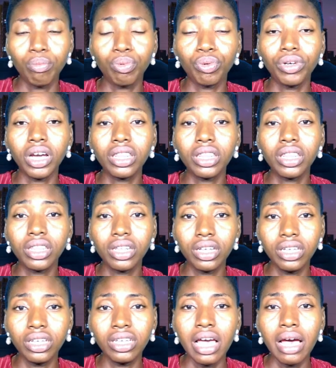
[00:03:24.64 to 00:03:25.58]
Prayer
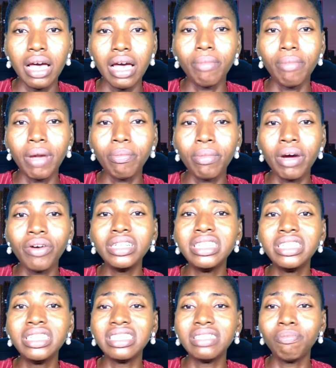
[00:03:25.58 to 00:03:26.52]
3. My
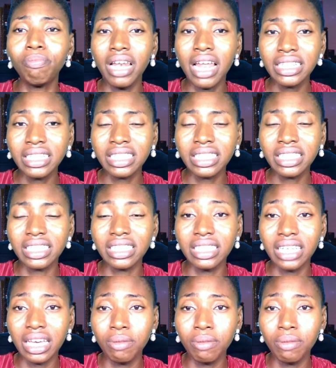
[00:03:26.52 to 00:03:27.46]
marriage is blessed in the
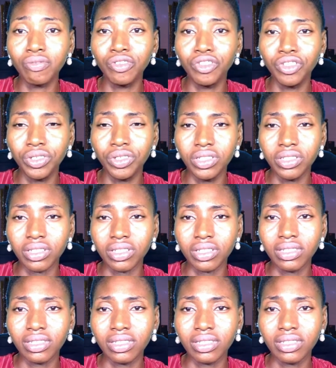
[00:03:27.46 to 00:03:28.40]
name of
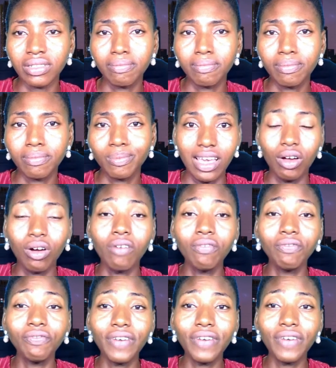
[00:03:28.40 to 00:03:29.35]
Jesus.
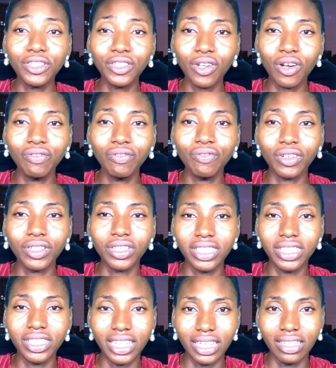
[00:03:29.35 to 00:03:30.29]
Confession for the
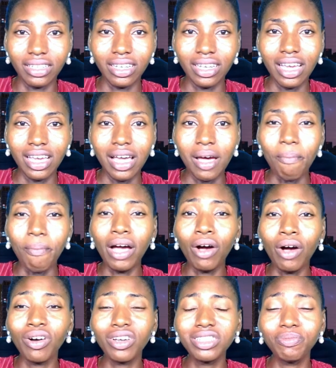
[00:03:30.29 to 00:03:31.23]
day. My
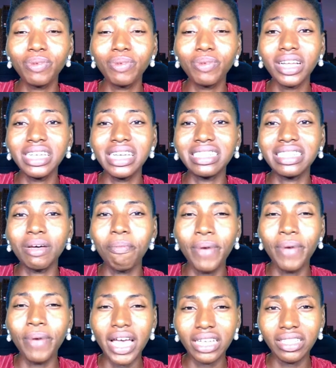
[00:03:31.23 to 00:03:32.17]
husband is the
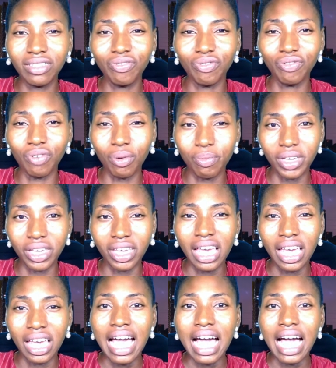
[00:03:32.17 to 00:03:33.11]
best for
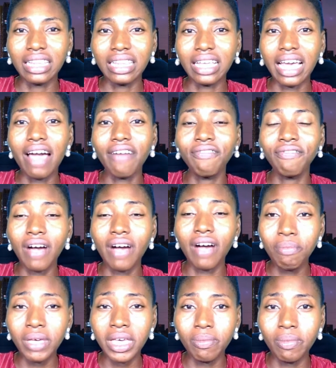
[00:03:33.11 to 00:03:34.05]
me, and I
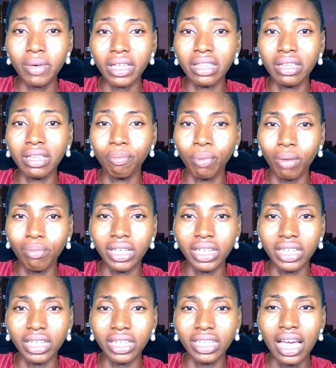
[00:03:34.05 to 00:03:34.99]
affirm him in the
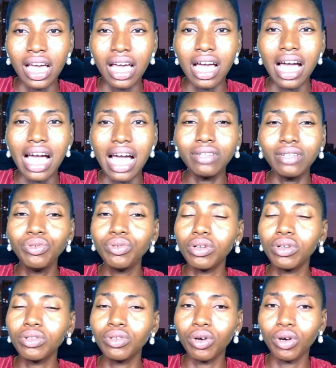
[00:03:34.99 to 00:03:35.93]
public. I do
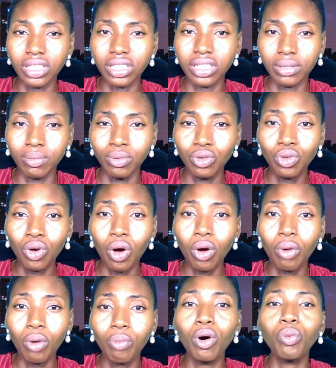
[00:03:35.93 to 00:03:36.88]
not gossip,
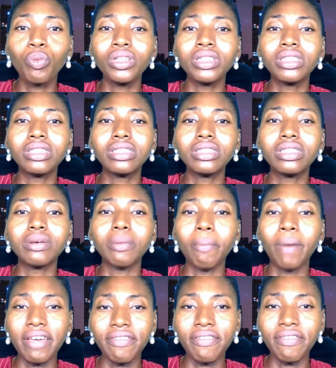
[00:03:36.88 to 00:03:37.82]
talk more with
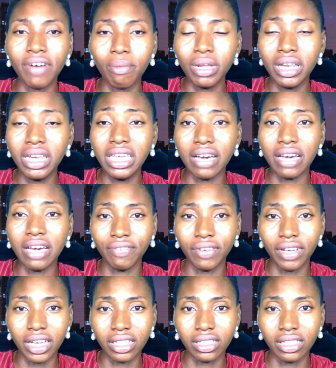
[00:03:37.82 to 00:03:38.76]
my family
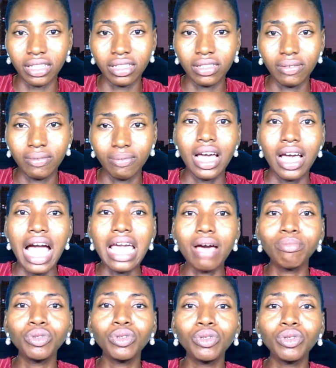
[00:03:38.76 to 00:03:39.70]
affairs. I
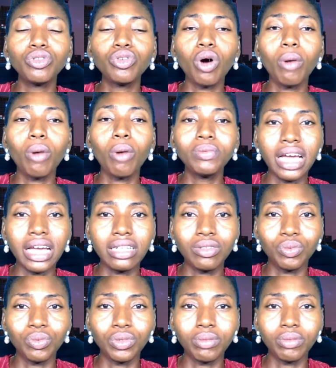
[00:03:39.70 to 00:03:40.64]
am not
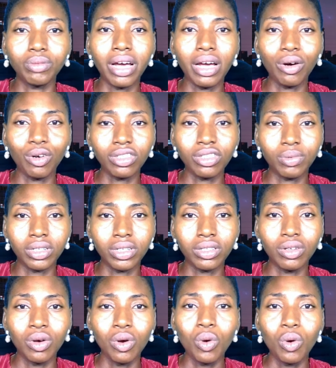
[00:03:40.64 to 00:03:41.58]
uptight with my
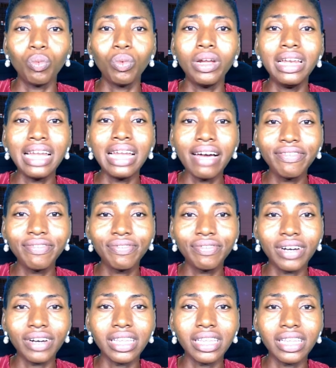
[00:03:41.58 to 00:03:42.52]
husband. We laugh
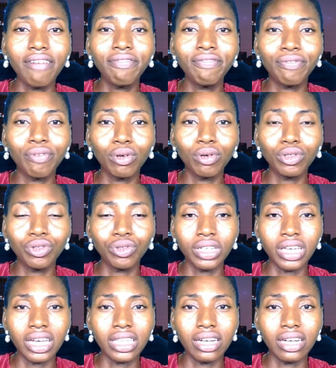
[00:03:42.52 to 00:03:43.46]
and have fun
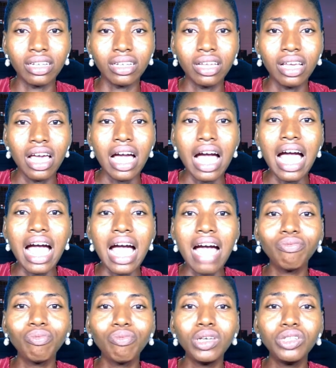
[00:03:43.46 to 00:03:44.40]
together. I
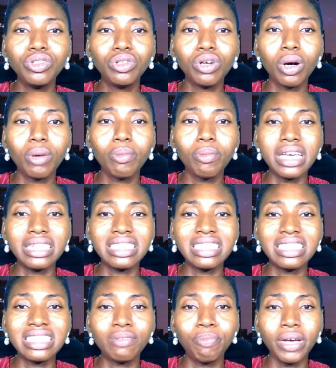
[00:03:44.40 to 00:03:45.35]
have wisdom in
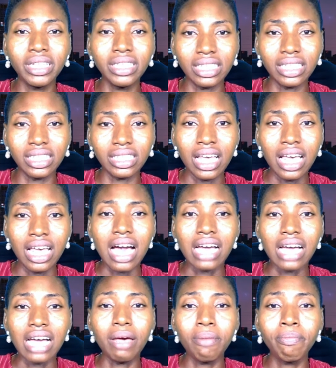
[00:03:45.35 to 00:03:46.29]
spending
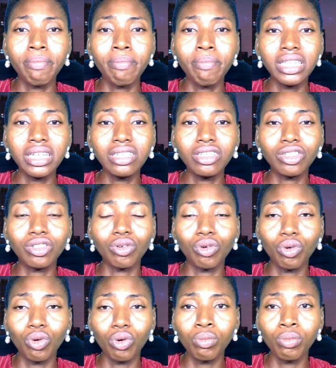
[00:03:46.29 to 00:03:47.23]
and I manage the
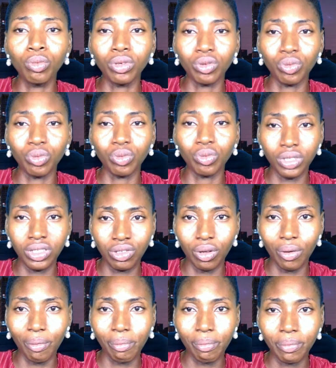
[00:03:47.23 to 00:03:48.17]
home with
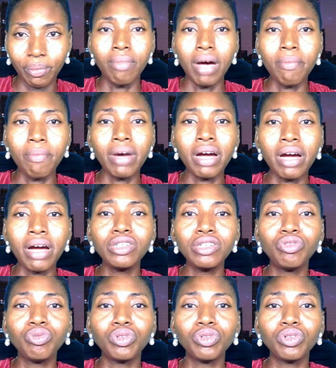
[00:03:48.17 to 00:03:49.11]
wisdom. My
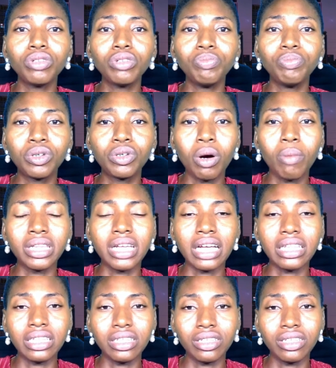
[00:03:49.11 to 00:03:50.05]
marriage will not become an
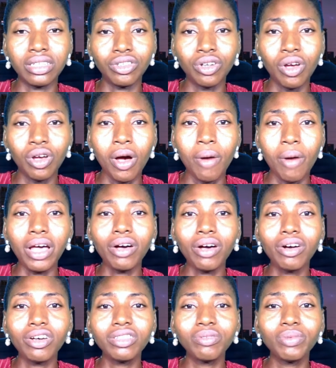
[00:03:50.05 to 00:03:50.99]
adage. My
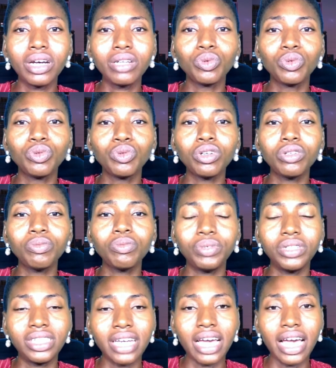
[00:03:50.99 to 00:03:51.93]
husband will not
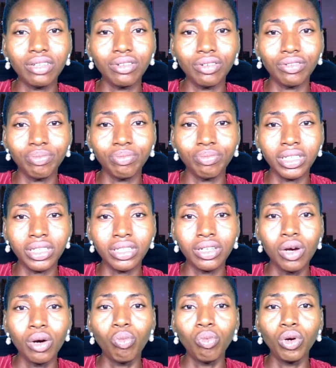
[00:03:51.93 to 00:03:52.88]
be tired of me.
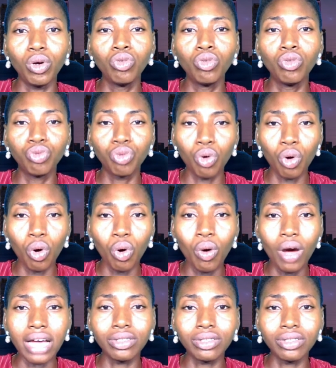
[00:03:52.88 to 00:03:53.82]
We
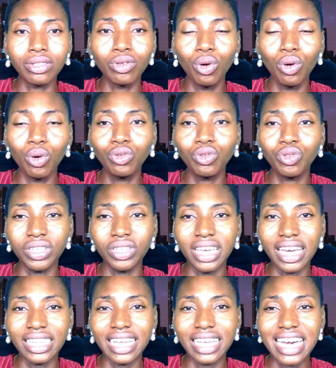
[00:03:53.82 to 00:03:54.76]
grow and glow
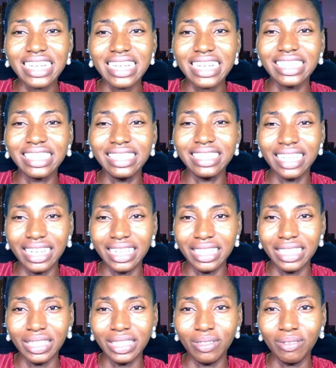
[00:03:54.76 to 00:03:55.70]
together
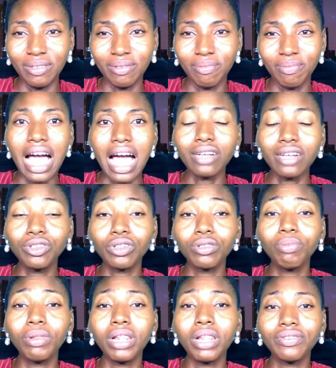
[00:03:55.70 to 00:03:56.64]
daily.
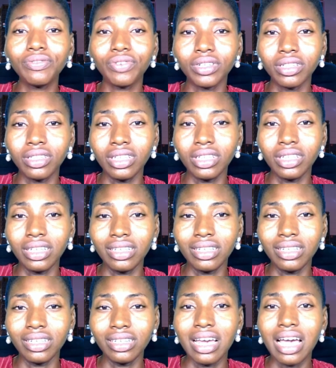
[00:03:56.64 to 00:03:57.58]
Action plan for the day.
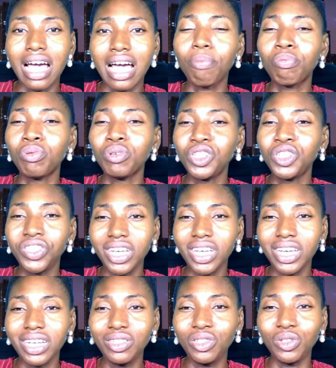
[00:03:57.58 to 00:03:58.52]

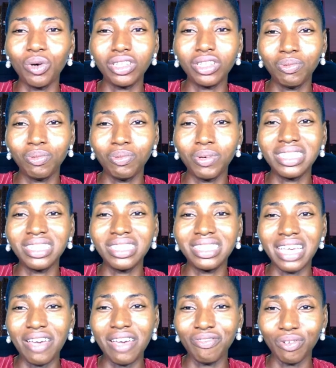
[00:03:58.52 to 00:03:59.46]
Appreciate your
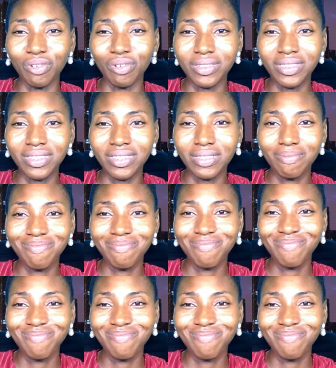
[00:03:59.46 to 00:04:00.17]
husband's efforts.